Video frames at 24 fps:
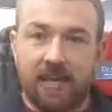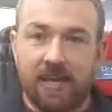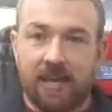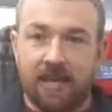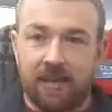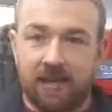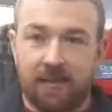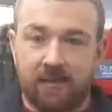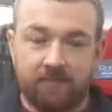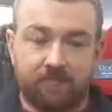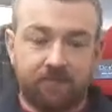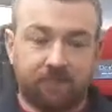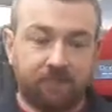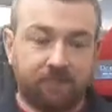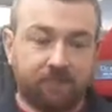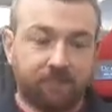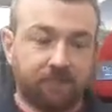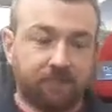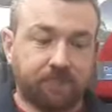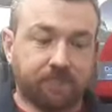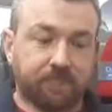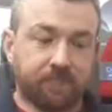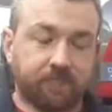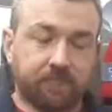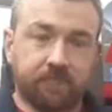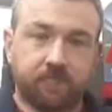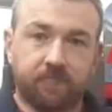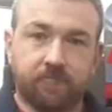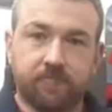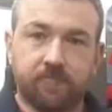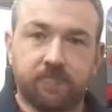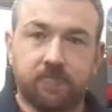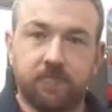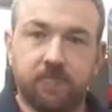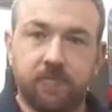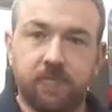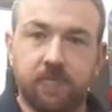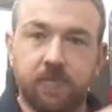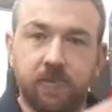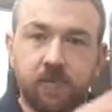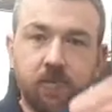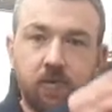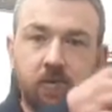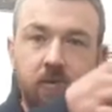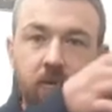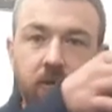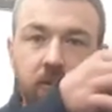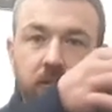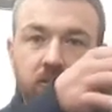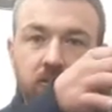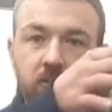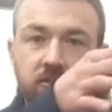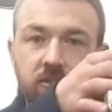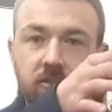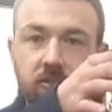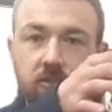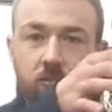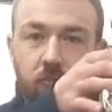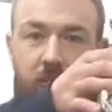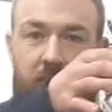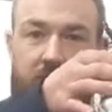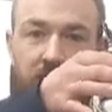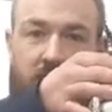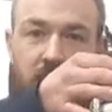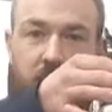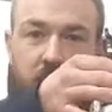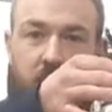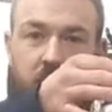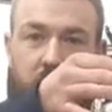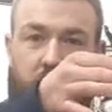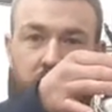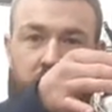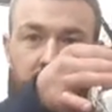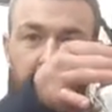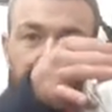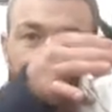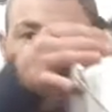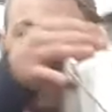kettle. Now, it's just a twig stove.